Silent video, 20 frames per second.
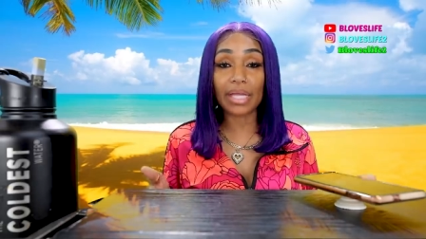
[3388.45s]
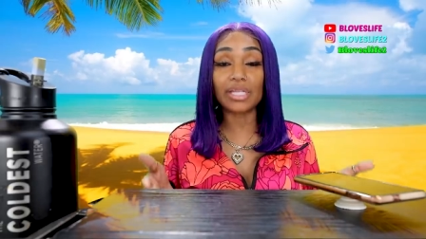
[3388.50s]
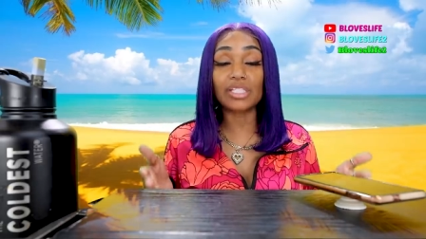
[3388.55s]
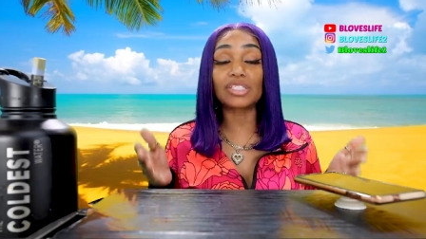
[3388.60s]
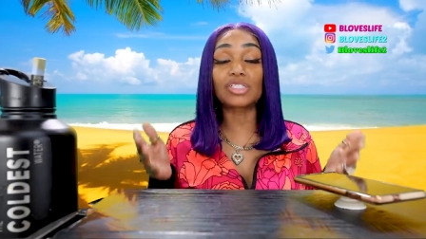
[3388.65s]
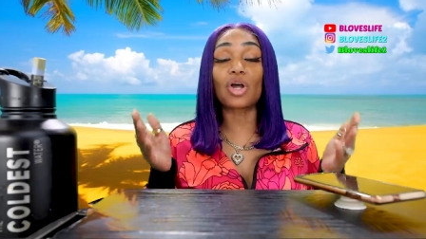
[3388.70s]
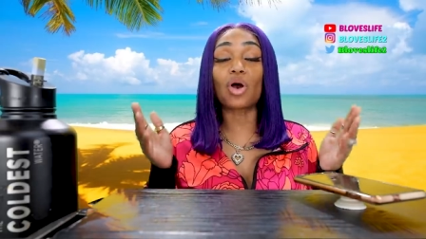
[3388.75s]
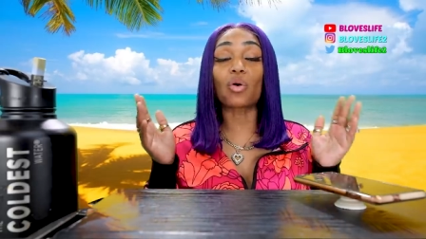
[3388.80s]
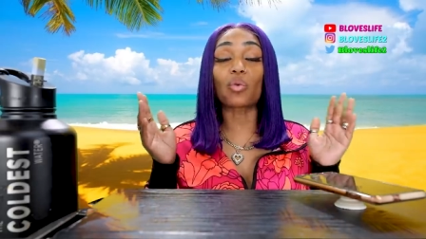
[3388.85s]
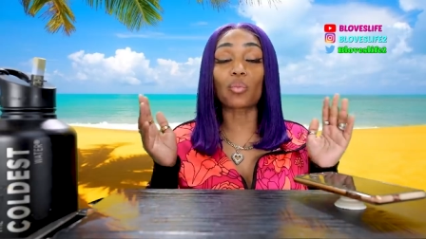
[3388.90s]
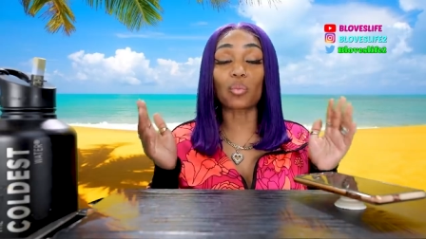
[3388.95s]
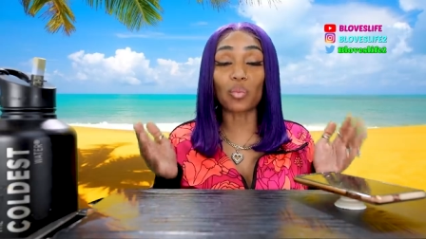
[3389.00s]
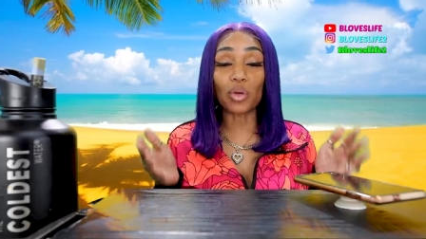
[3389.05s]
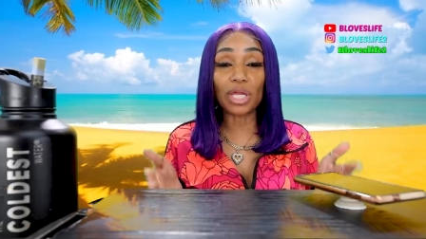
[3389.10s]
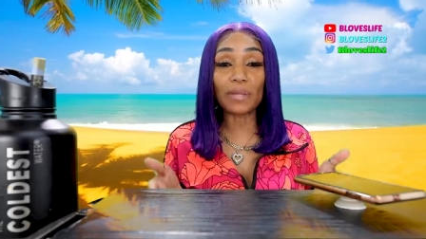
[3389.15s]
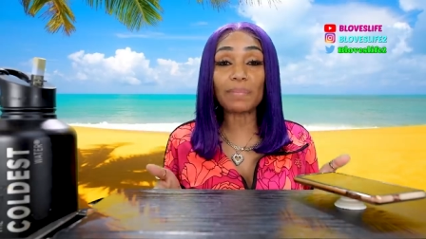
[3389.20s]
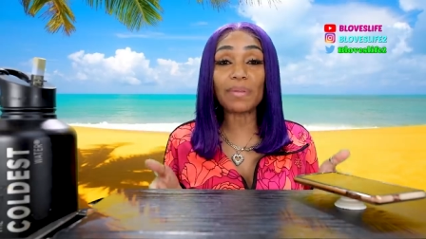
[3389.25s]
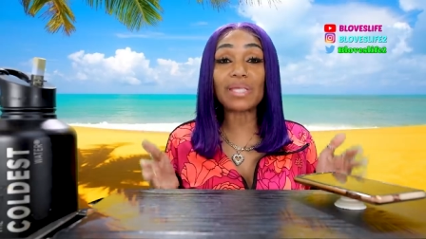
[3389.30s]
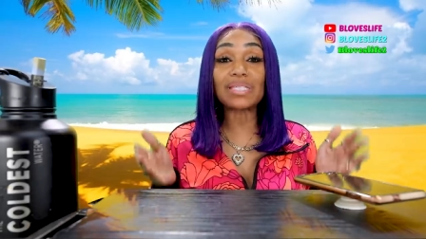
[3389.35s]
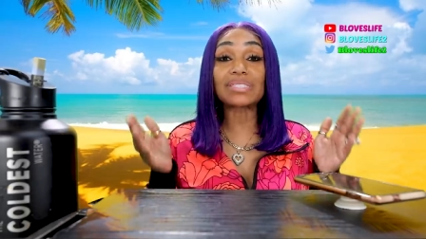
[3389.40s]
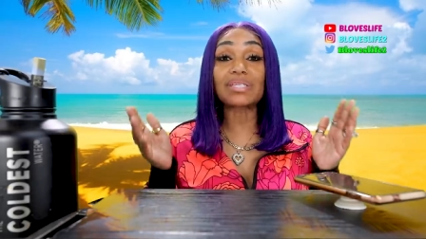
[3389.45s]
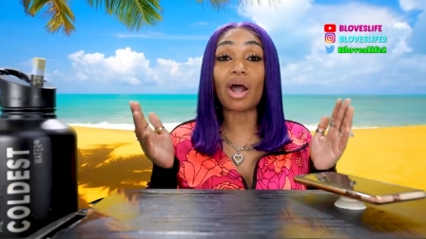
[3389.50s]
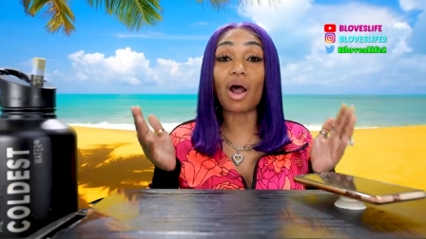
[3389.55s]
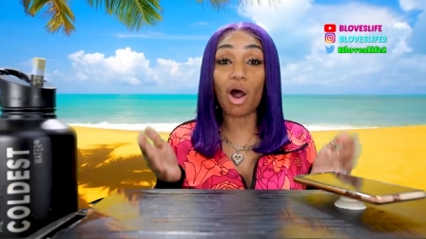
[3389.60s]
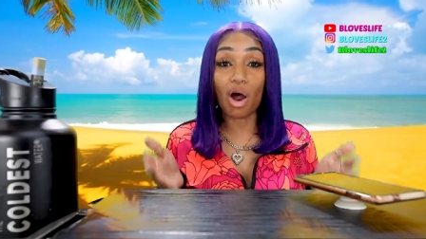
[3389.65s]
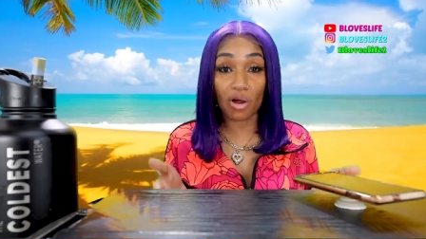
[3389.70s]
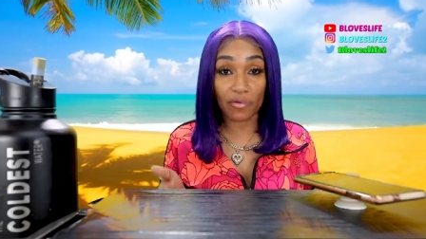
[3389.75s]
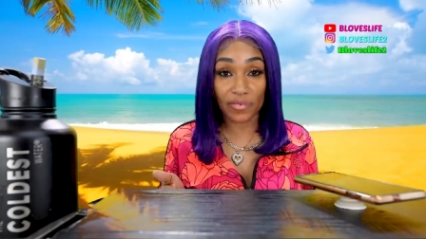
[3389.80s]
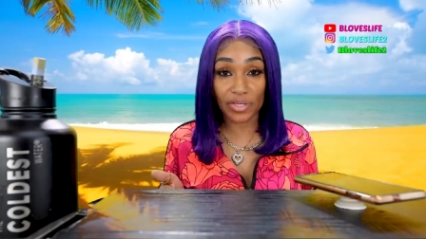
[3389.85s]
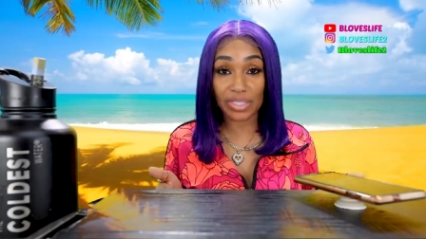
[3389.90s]
and it's going to reap its
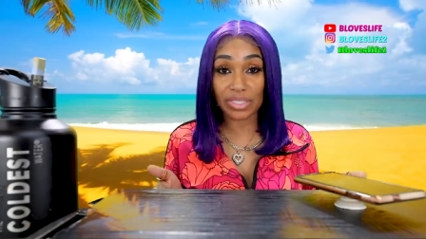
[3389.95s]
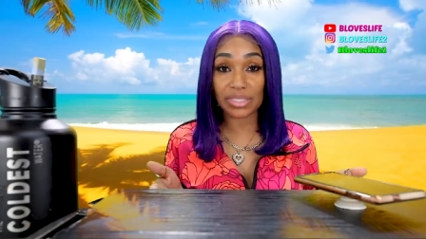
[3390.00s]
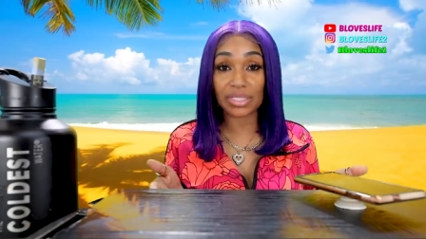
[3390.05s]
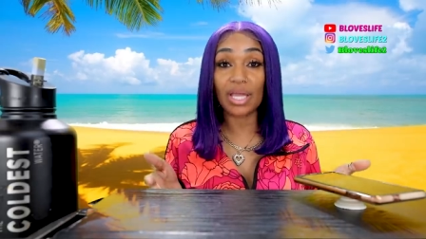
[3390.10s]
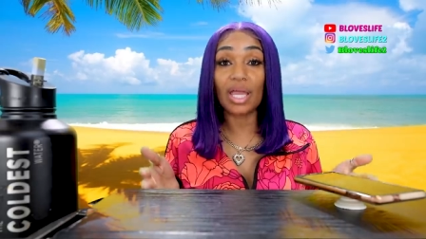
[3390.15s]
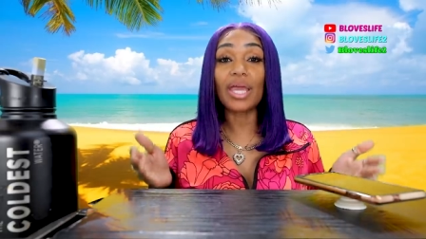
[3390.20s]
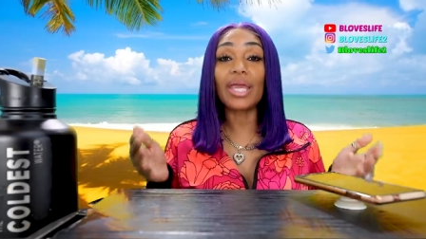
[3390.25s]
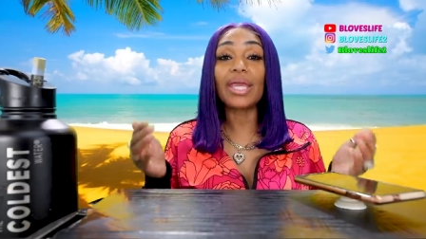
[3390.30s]
harvest